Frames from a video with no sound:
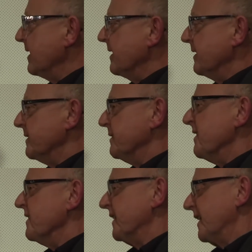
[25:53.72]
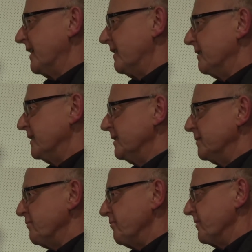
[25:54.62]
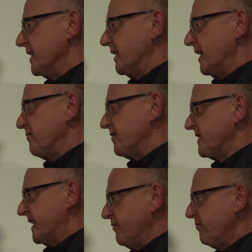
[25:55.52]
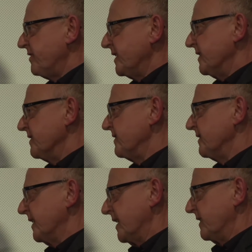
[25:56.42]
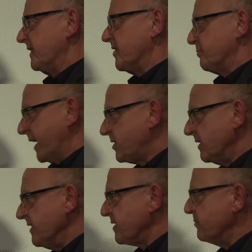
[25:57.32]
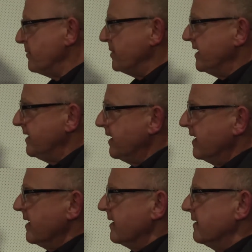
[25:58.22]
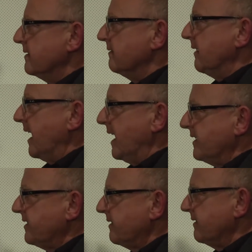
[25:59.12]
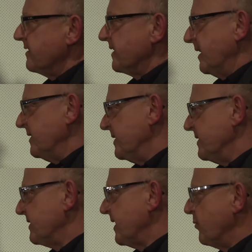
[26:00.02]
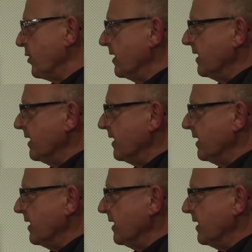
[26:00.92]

They have staff that are specialists, maybe art scientists are working in